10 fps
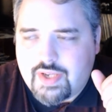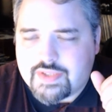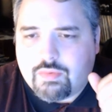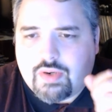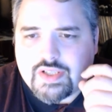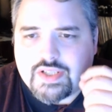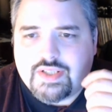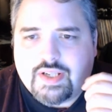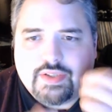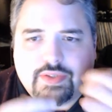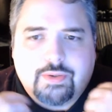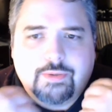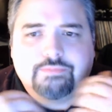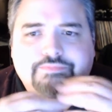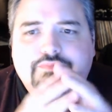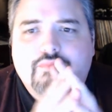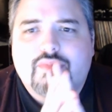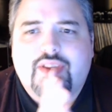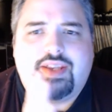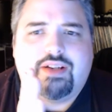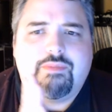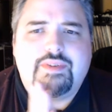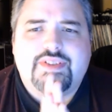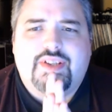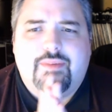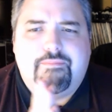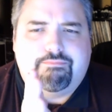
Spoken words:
as it washes down the throat. It almost,